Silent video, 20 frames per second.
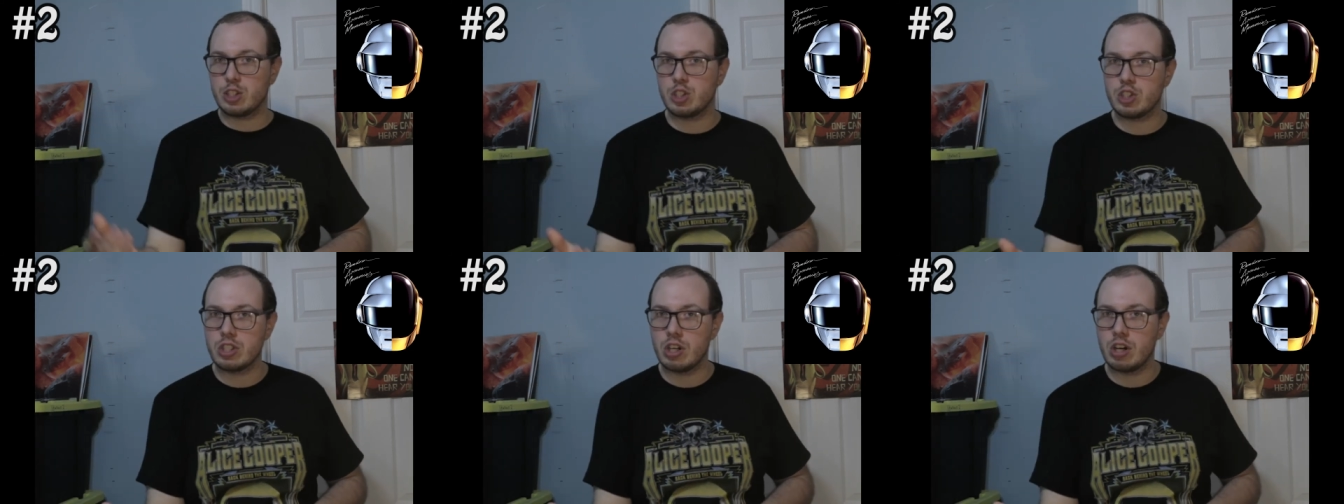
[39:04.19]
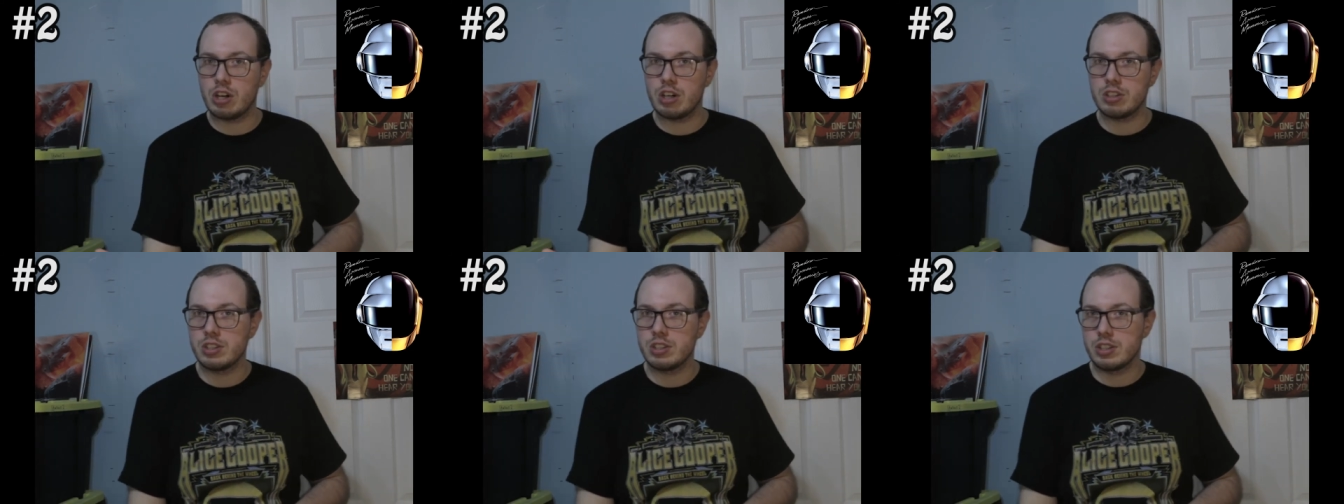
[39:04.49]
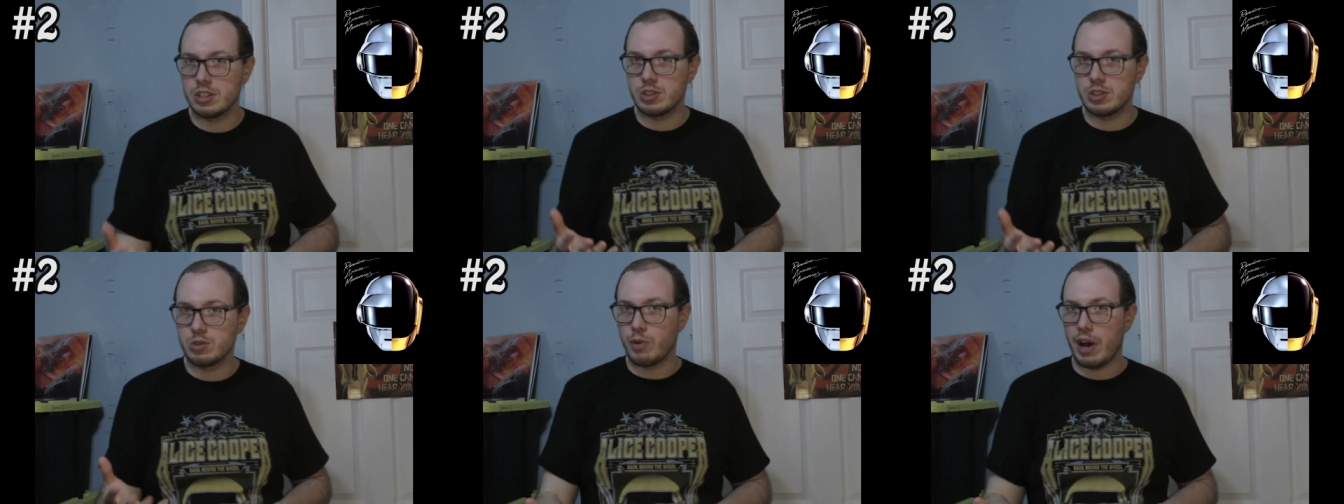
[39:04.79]
stars
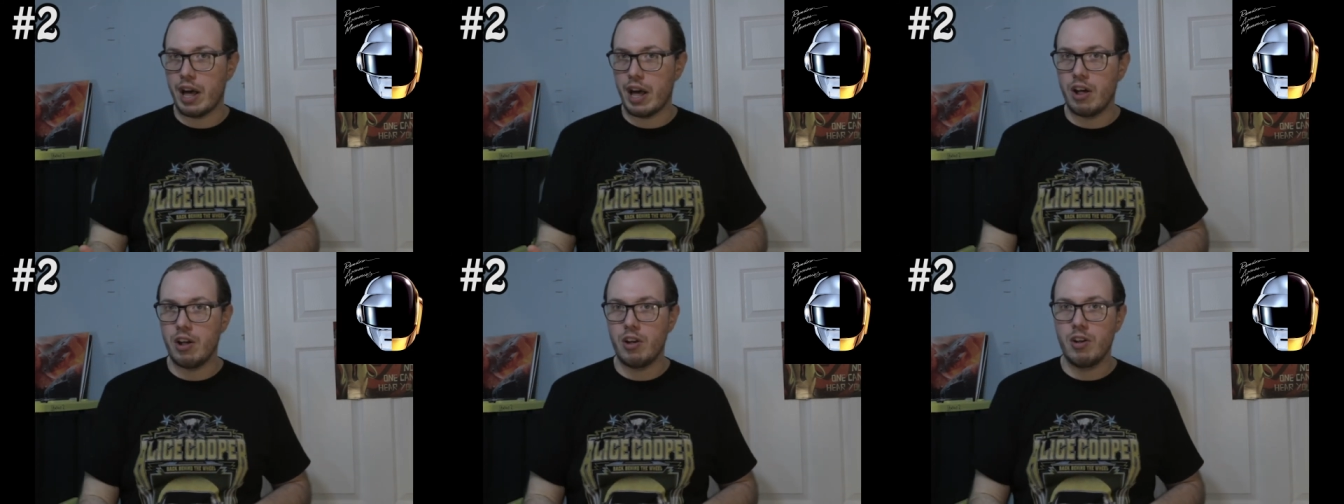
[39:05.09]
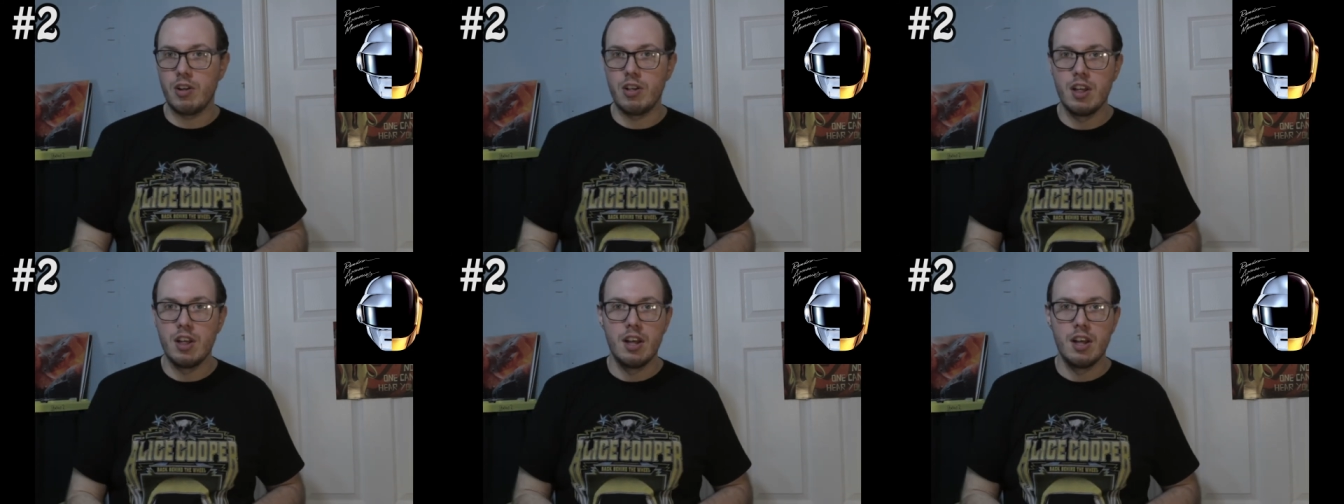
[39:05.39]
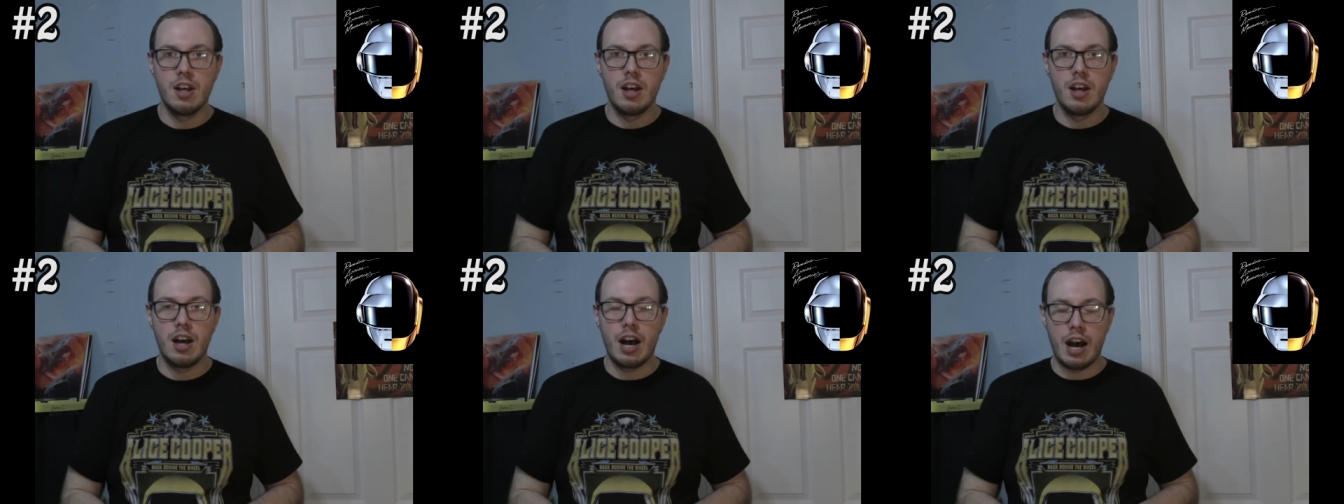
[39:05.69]
as well.
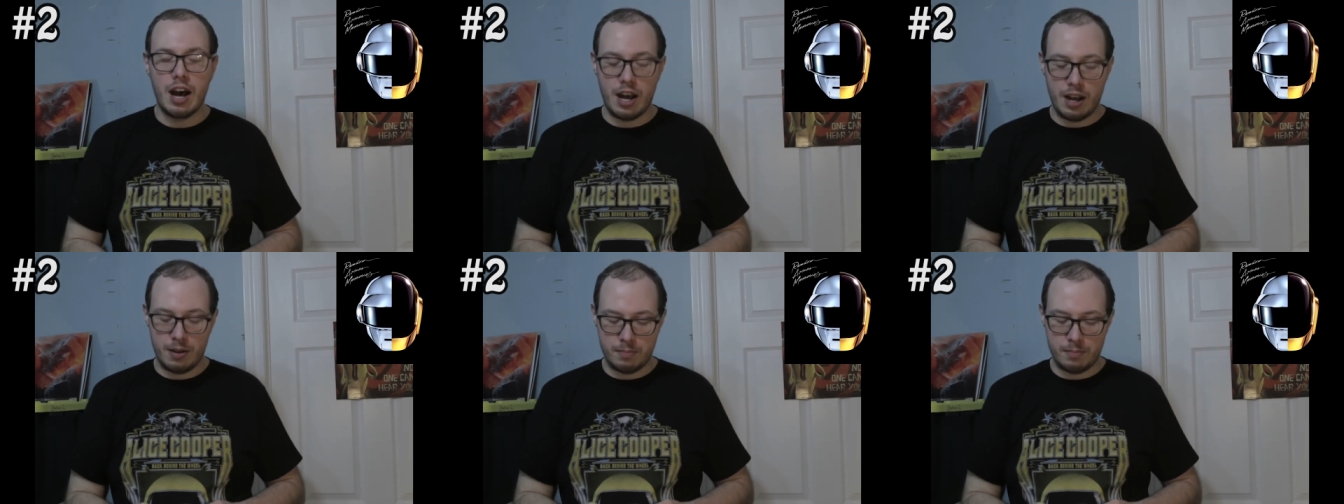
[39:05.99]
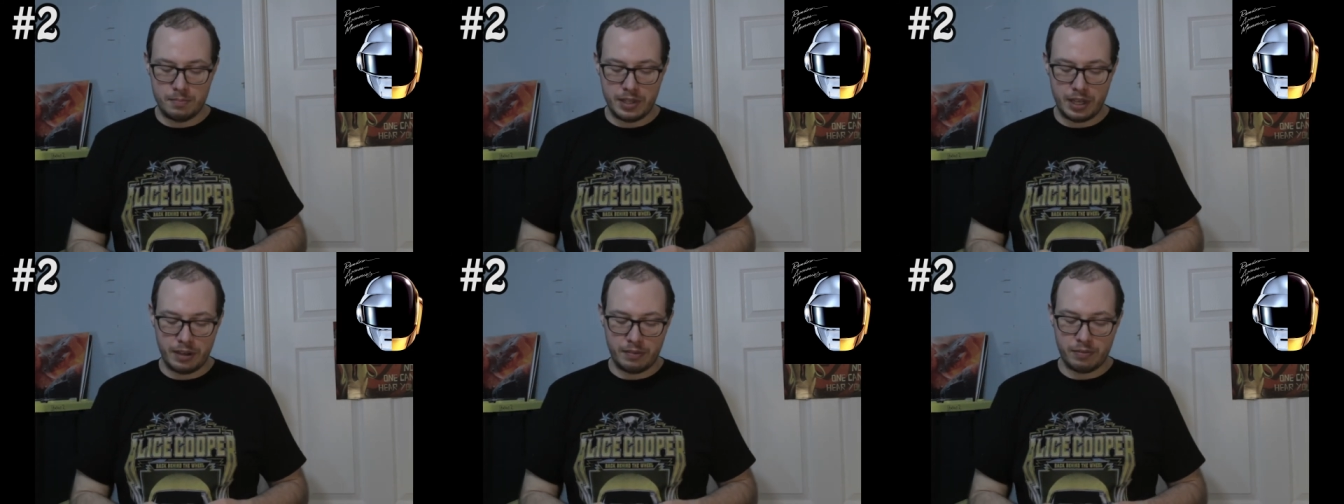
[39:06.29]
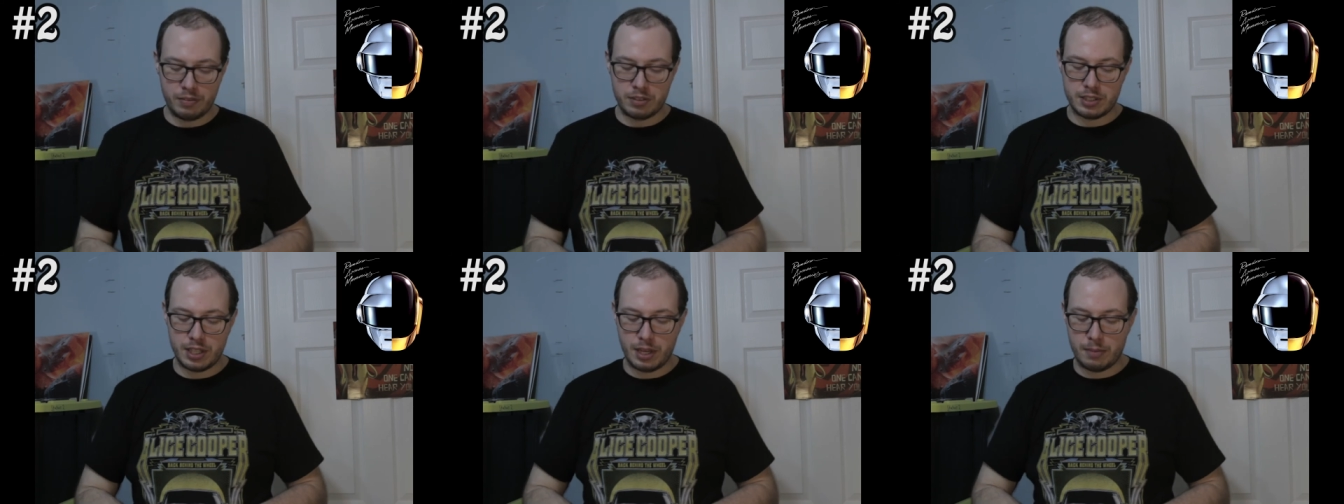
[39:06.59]
Um, like for
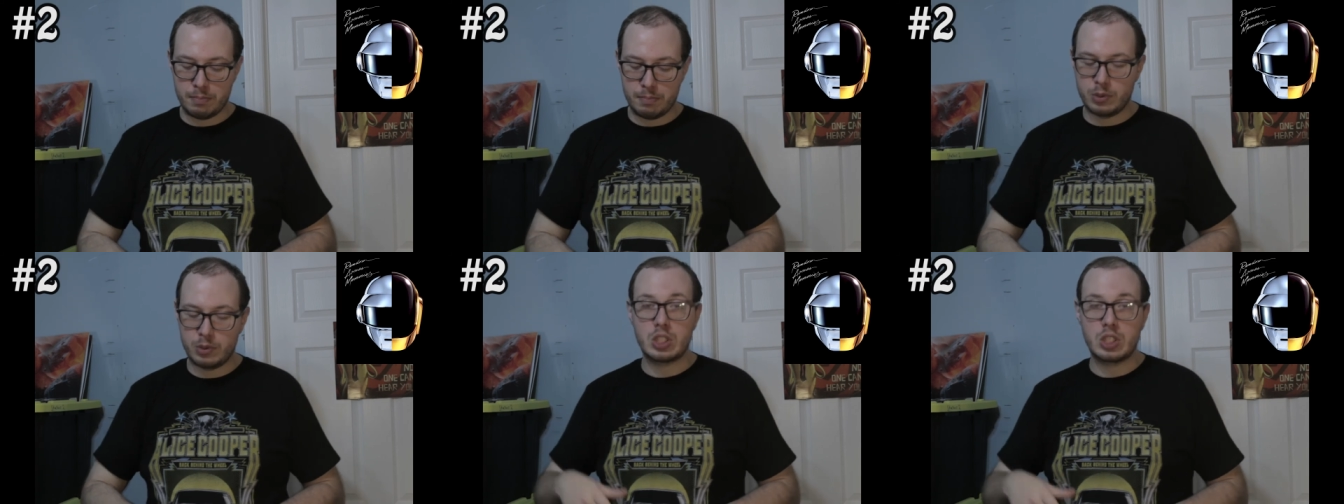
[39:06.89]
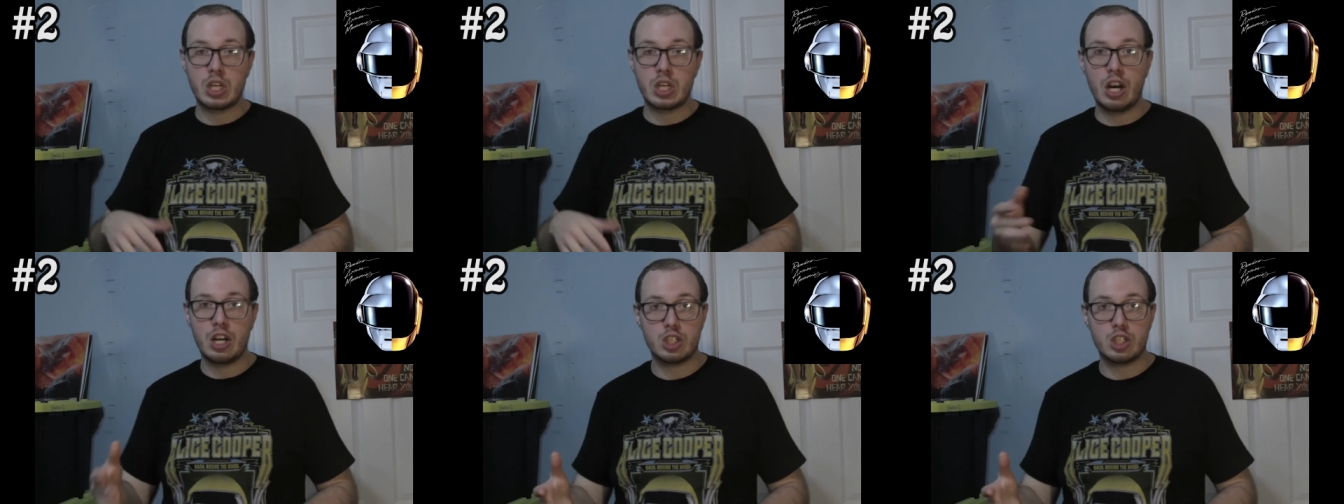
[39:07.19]
example, Touch